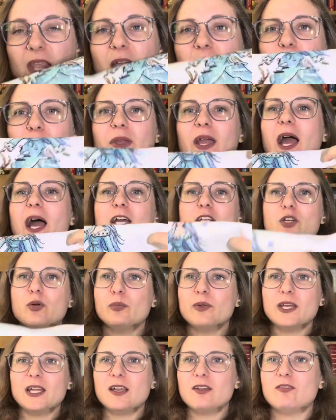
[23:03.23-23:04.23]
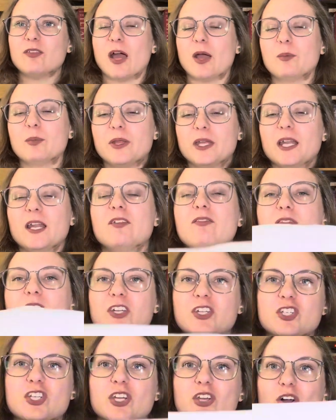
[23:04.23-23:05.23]
But yeah, I plan on
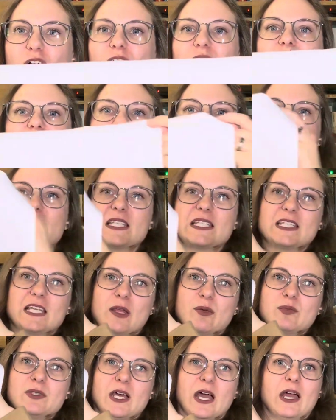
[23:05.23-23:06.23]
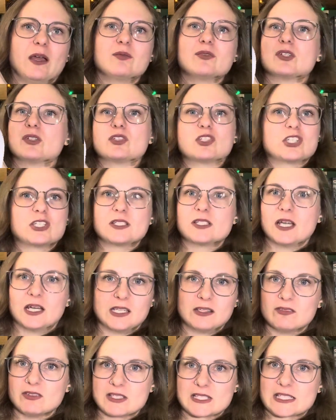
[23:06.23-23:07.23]
finishing all of these at the same time, so she's not
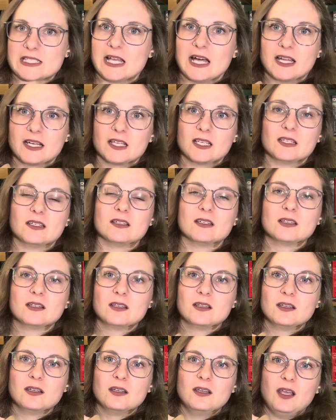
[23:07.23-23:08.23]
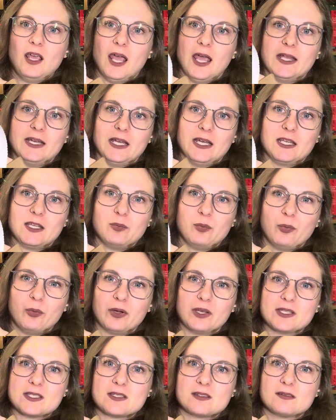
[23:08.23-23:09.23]
even slotted at any
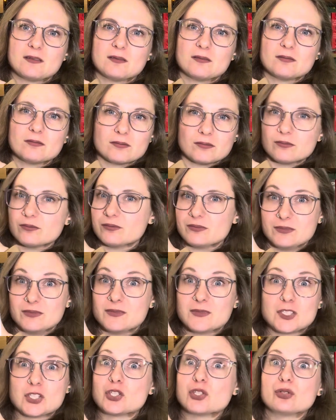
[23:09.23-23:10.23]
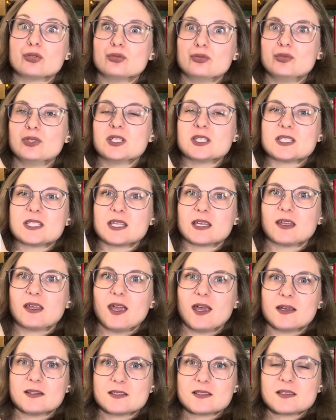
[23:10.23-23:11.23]
point soon to
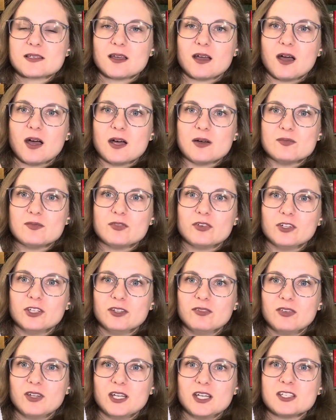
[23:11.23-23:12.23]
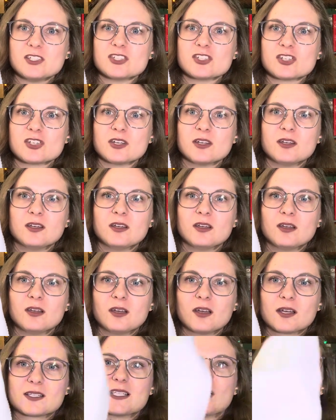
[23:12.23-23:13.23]
get fully finished,
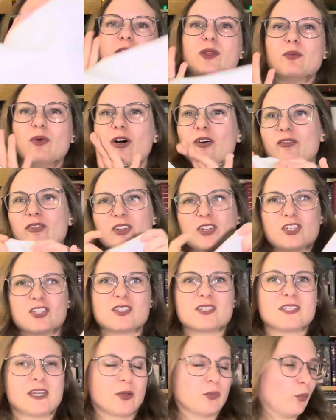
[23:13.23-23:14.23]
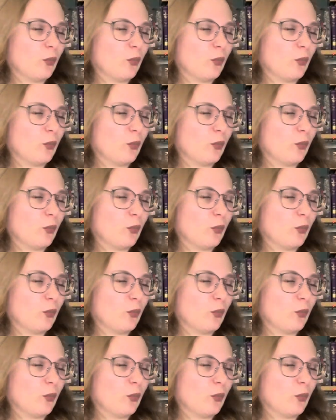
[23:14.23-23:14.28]
because I want them all finished the same